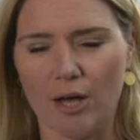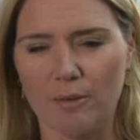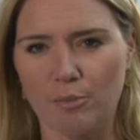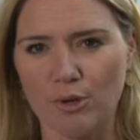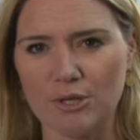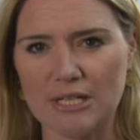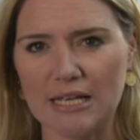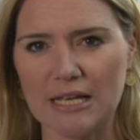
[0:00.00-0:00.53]
her
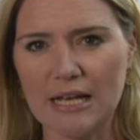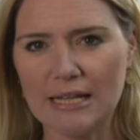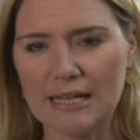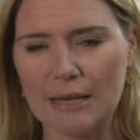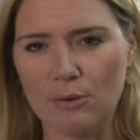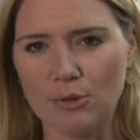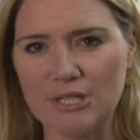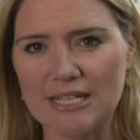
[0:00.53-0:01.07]
body.
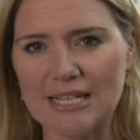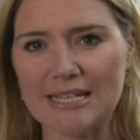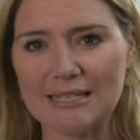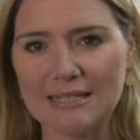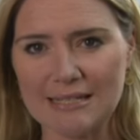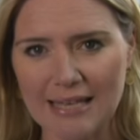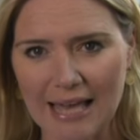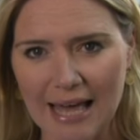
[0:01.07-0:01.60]
They wanted a
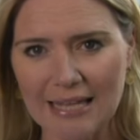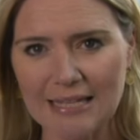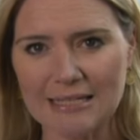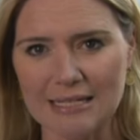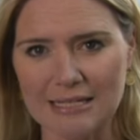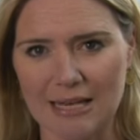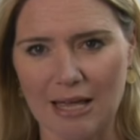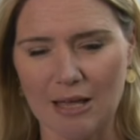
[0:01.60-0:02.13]
scan
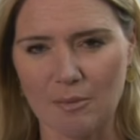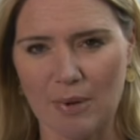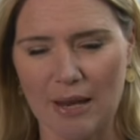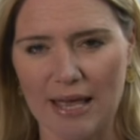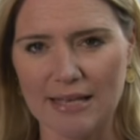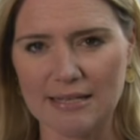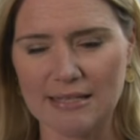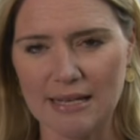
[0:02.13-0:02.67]
to take
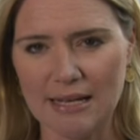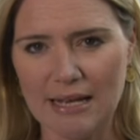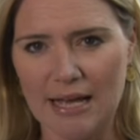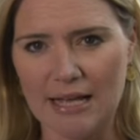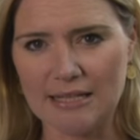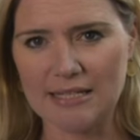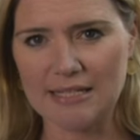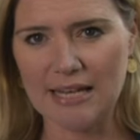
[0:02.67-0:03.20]
place
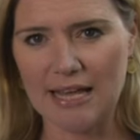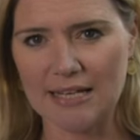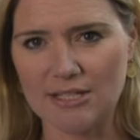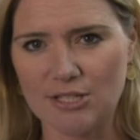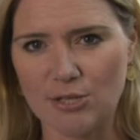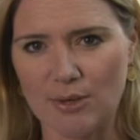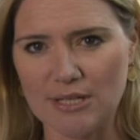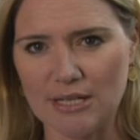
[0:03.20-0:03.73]
instead
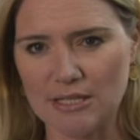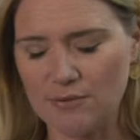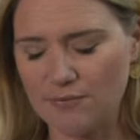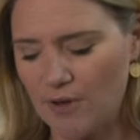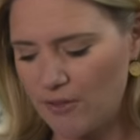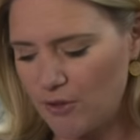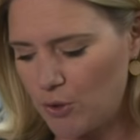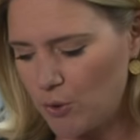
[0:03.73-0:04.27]
to
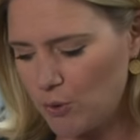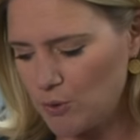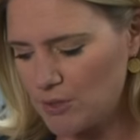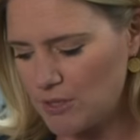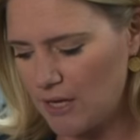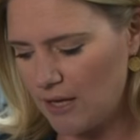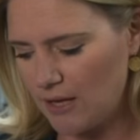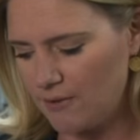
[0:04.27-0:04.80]
identify the
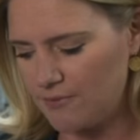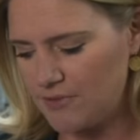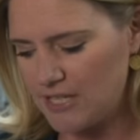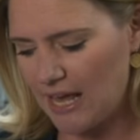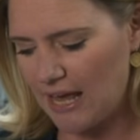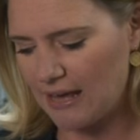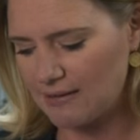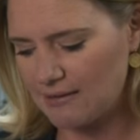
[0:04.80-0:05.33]
cause of
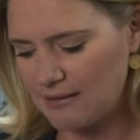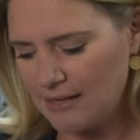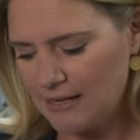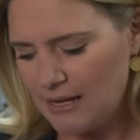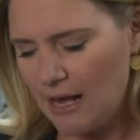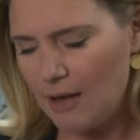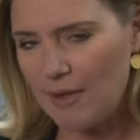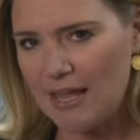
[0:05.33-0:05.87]
death.
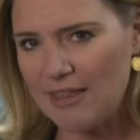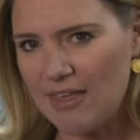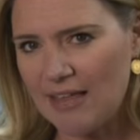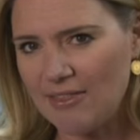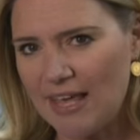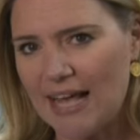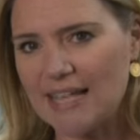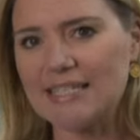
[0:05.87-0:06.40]
In the
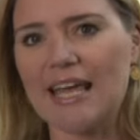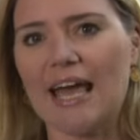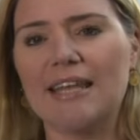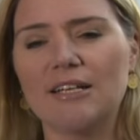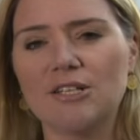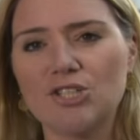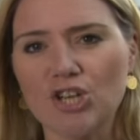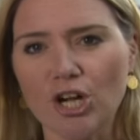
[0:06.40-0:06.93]
end, they had to get
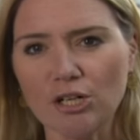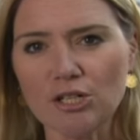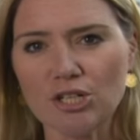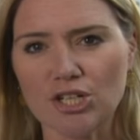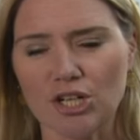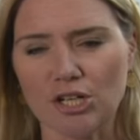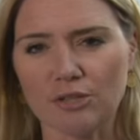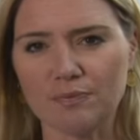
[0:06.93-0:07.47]
an
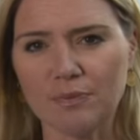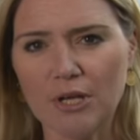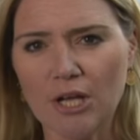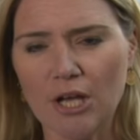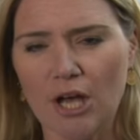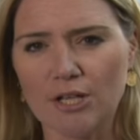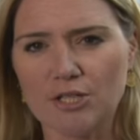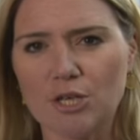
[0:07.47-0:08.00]
injunction
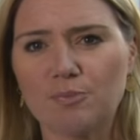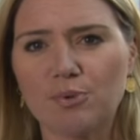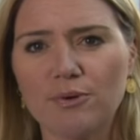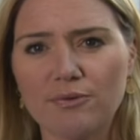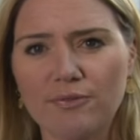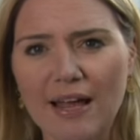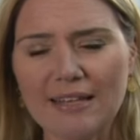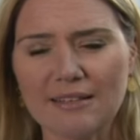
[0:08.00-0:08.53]
to
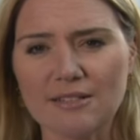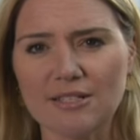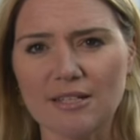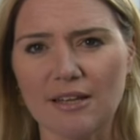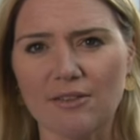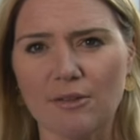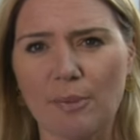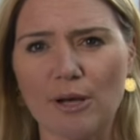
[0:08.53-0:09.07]
prevent
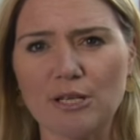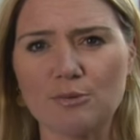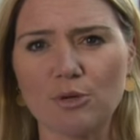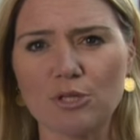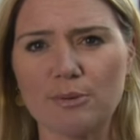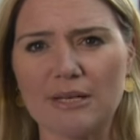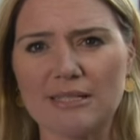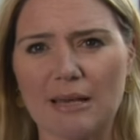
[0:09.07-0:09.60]
the
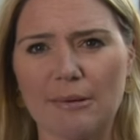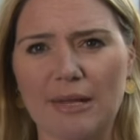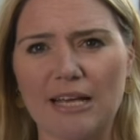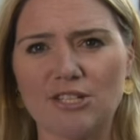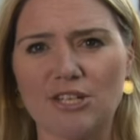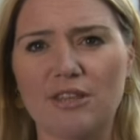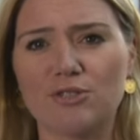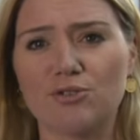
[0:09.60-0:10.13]
post-mortem
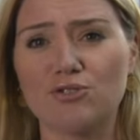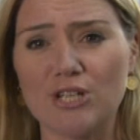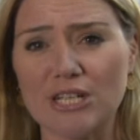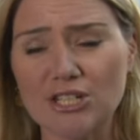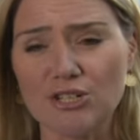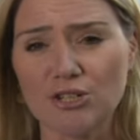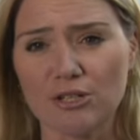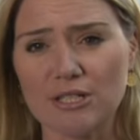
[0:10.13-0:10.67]
examination in the
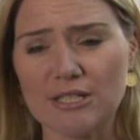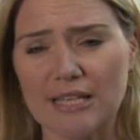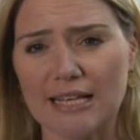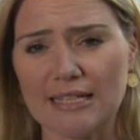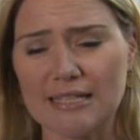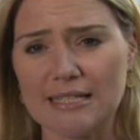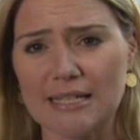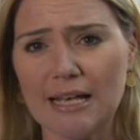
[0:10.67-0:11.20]
traditional
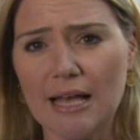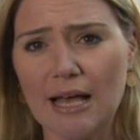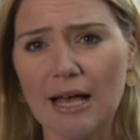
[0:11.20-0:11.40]
sense